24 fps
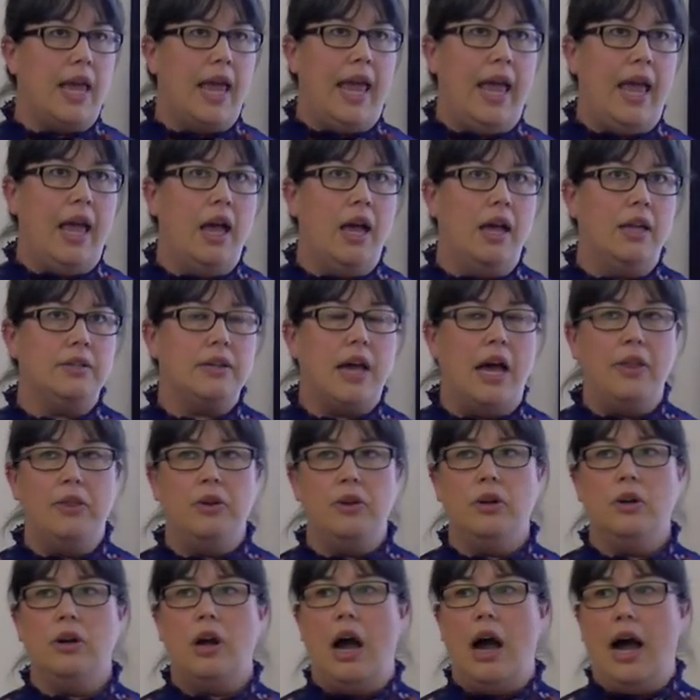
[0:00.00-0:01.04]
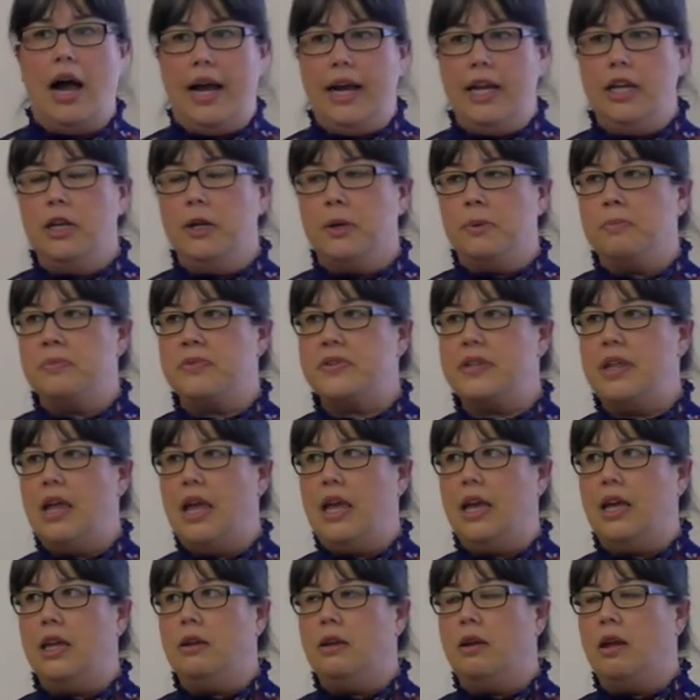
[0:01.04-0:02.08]
and other items
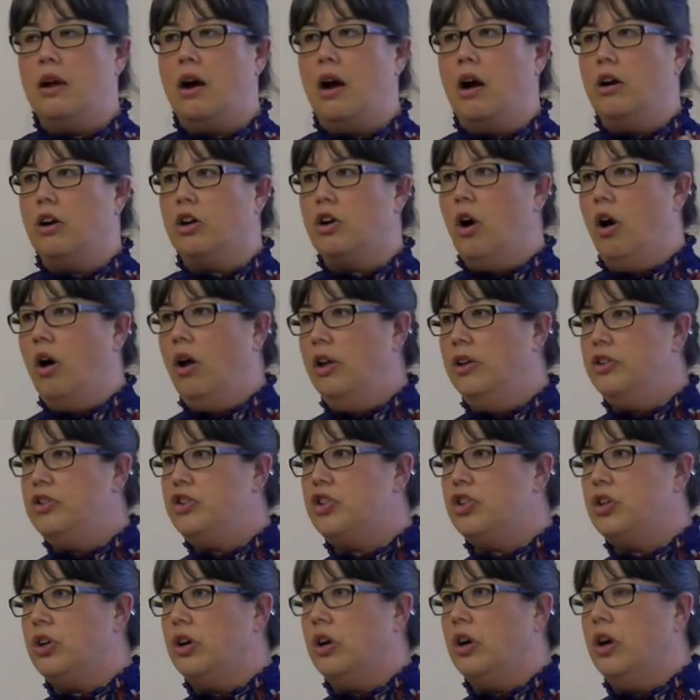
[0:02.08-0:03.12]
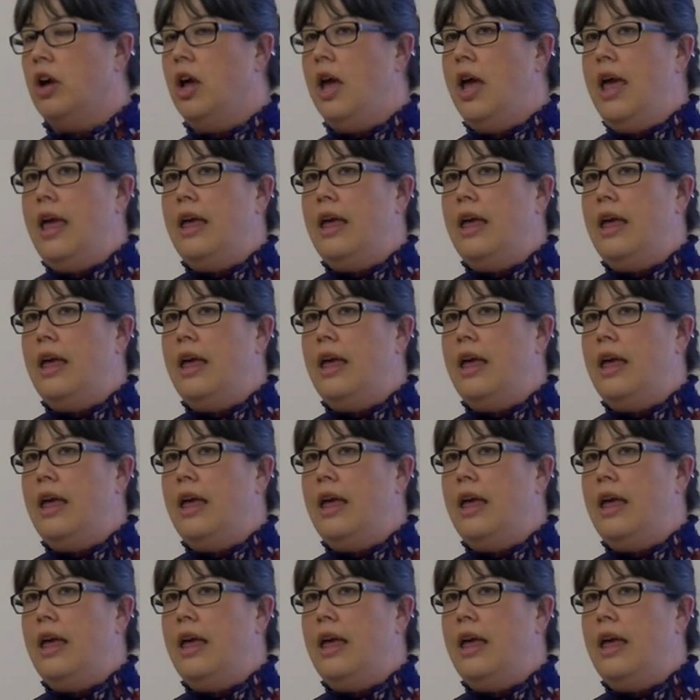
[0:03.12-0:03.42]
in our culture